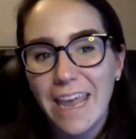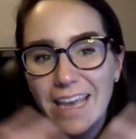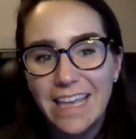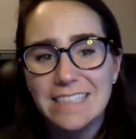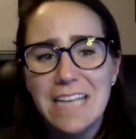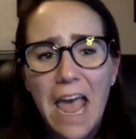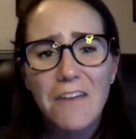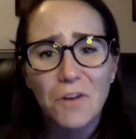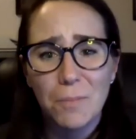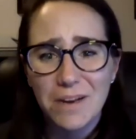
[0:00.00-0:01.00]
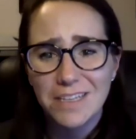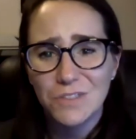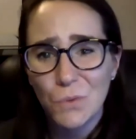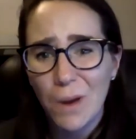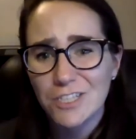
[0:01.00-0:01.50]
can't get to everybody's
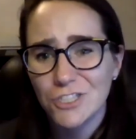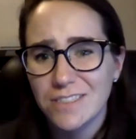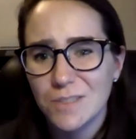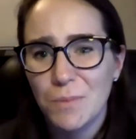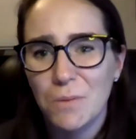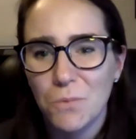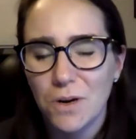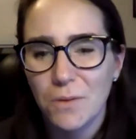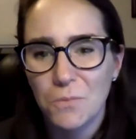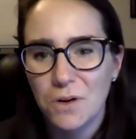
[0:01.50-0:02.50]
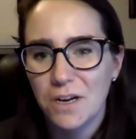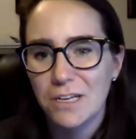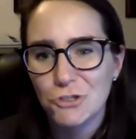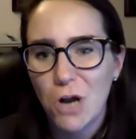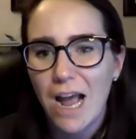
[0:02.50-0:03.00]
questions, but we're we're
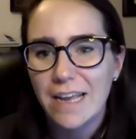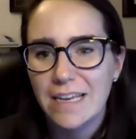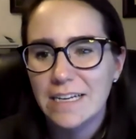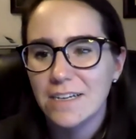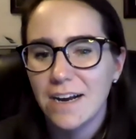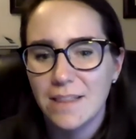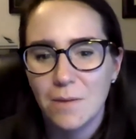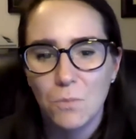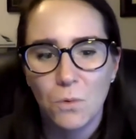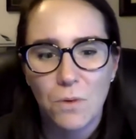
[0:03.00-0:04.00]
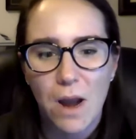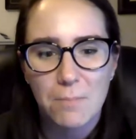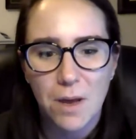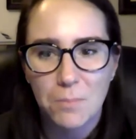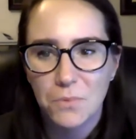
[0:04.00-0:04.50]
gonna try here and then we'll
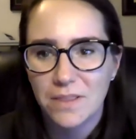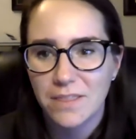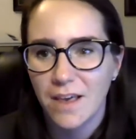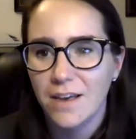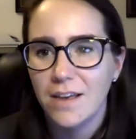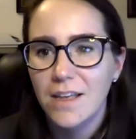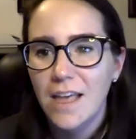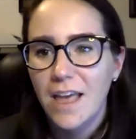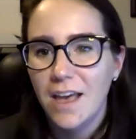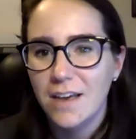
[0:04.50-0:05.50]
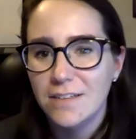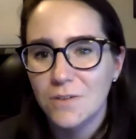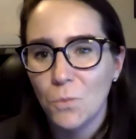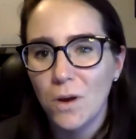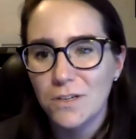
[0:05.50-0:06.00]
wrap up with uh, uh,
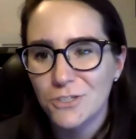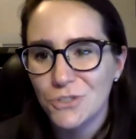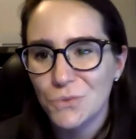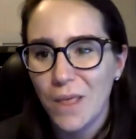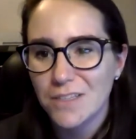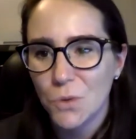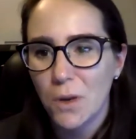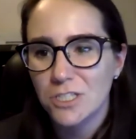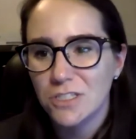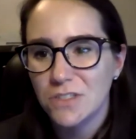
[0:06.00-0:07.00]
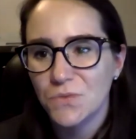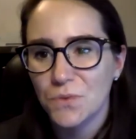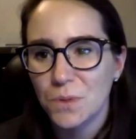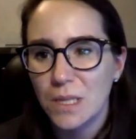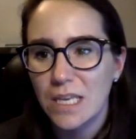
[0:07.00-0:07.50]
one or two last questions
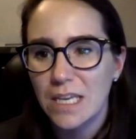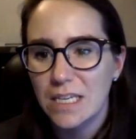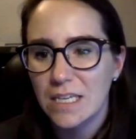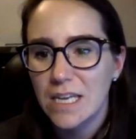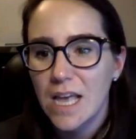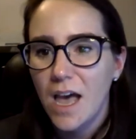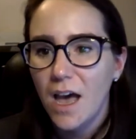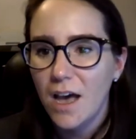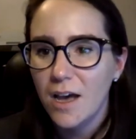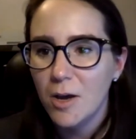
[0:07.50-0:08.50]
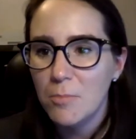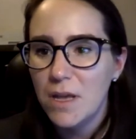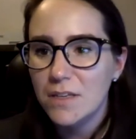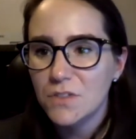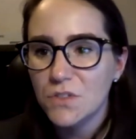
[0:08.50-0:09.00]
for Leah. Um,
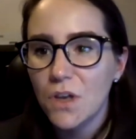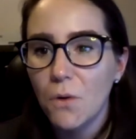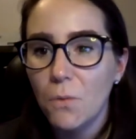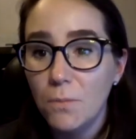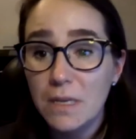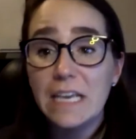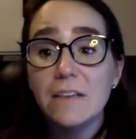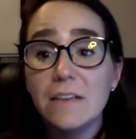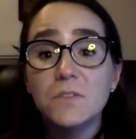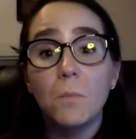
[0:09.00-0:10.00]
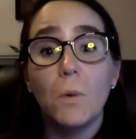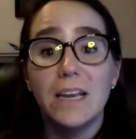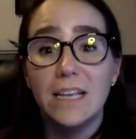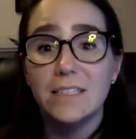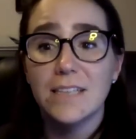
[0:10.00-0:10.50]
so if
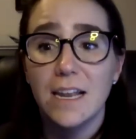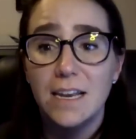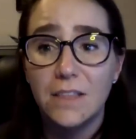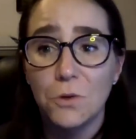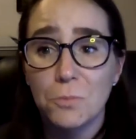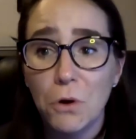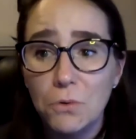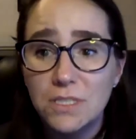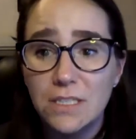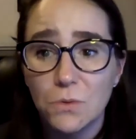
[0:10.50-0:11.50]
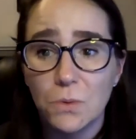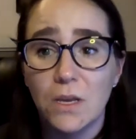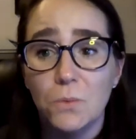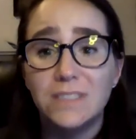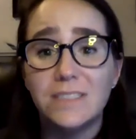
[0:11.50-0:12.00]
someone is getting in their protein, their
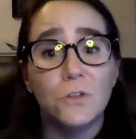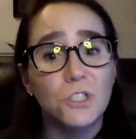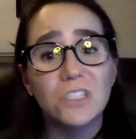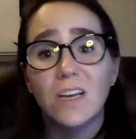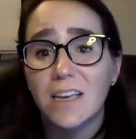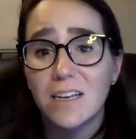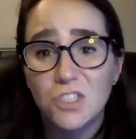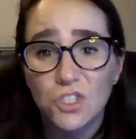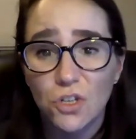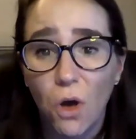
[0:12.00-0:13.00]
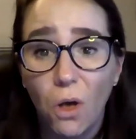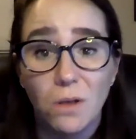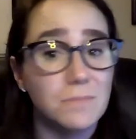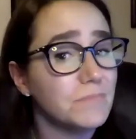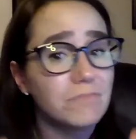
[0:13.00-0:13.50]
liquids, and they're stuck at a
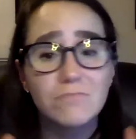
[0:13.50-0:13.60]
stall,